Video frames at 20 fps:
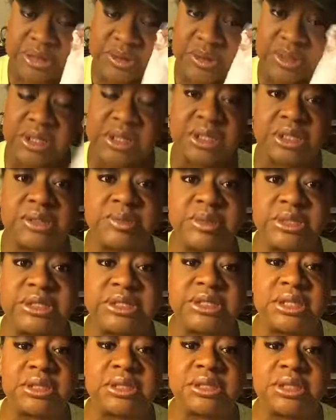what it has been
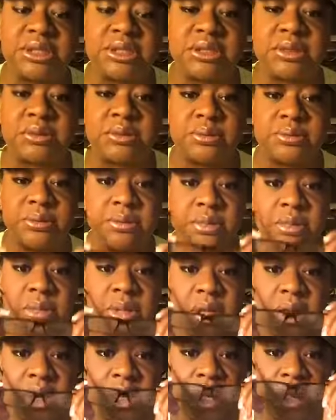sent to do.
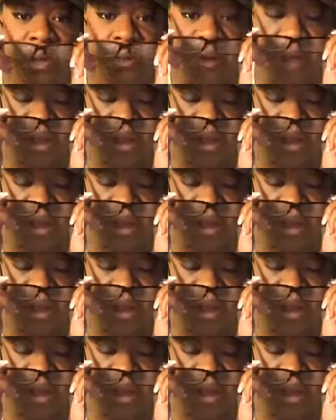We